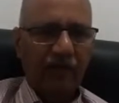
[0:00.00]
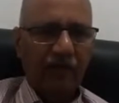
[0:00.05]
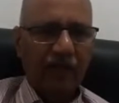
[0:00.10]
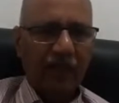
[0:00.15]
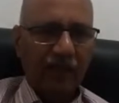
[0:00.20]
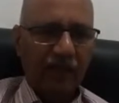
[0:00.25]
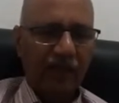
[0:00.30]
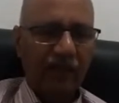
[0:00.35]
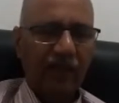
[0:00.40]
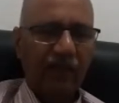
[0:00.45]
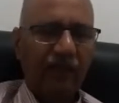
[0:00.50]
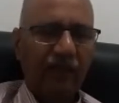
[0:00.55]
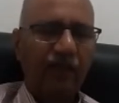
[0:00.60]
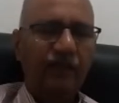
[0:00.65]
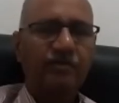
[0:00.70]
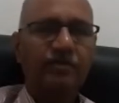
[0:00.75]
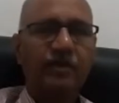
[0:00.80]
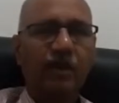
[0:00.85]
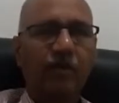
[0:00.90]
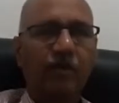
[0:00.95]
Rather,
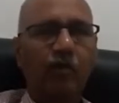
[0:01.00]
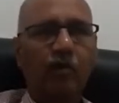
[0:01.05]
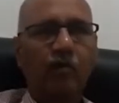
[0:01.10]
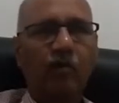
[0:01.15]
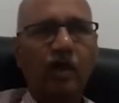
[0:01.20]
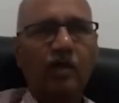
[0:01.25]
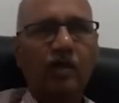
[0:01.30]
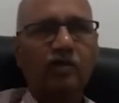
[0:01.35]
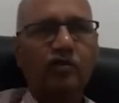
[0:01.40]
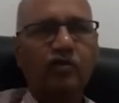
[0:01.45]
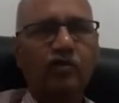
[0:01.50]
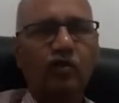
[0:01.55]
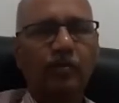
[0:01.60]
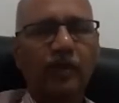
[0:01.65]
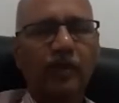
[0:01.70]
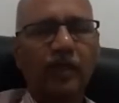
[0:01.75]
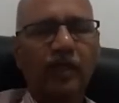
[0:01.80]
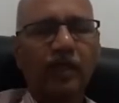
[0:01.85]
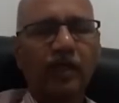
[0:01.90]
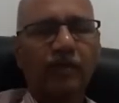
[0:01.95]
if someone wants to
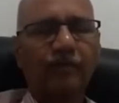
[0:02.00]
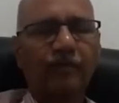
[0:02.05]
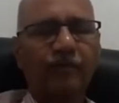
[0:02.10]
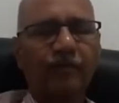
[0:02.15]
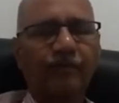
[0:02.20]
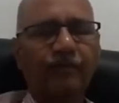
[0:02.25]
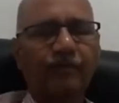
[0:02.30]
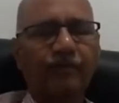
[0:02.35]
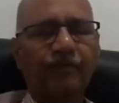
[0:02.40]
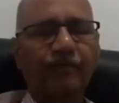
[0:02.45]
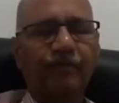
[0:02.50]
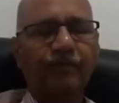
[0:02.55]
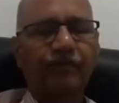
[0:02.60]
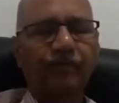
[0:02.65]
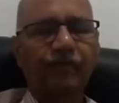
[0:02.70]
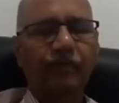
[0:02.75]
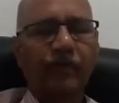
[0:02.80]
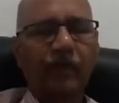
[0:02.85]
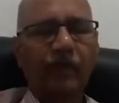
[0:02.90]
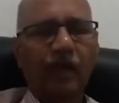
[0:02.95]
become
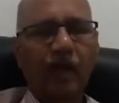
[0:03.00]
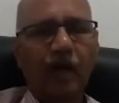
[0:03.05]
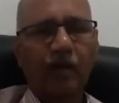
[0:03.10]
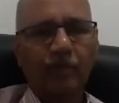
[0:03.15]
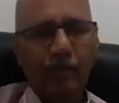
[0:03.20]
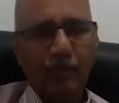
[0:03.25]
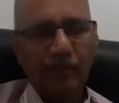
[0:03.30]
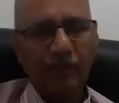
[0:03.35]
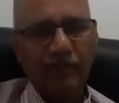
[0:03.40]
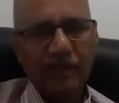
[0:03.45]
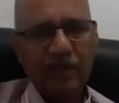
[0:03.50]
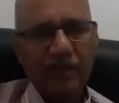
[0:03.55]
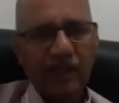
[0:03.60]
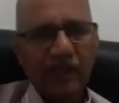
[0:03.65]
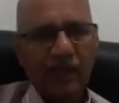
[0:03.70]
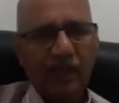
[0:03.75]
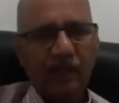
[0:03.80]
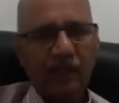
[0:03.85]
a professional,